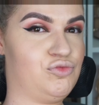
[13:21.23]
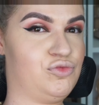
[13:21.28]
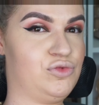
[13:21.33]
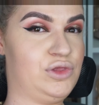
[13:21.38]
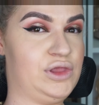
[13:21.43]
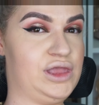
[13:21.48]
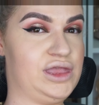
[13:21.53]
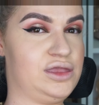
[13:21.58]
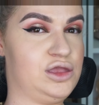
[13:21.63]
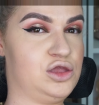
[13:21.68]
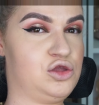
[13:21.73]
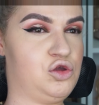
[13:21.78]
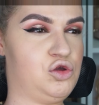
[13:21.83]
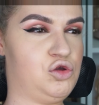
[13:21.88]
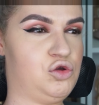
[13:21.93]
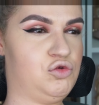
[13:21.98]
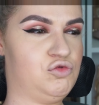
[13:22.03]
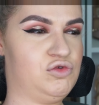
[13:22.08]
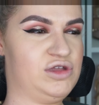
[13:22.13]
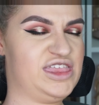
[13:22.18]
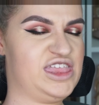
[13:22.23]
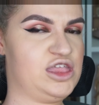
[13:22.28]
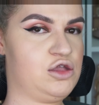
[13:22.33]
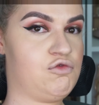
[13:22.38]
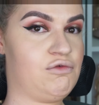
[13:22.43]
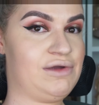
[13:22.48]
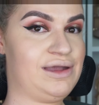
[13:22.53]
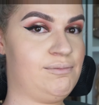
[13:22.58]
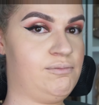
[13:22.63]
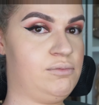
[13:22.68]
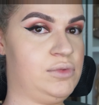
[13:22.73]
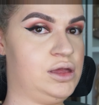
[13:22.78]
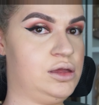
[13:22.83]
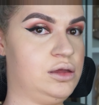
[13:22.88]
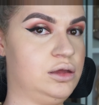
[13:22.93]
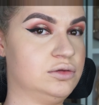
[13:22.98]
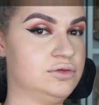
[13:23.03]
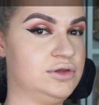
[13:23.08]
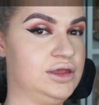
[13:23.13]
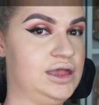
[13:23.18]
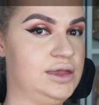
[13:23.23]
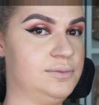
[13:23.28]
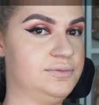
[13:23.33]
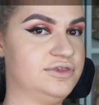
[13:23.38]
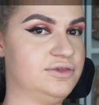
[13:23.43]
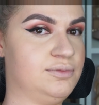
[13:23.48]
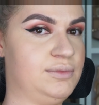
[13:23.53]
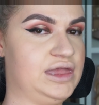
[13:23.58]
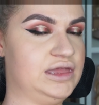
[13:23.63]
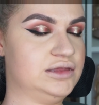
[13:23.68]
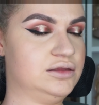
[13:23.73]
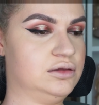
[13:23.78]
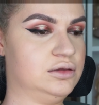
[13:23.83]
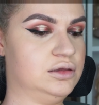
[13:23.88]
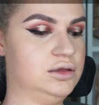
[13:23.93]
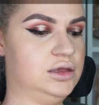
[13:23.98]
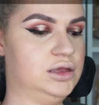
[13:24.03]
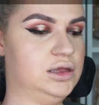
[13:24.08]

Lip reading: Like a really grandma type smell.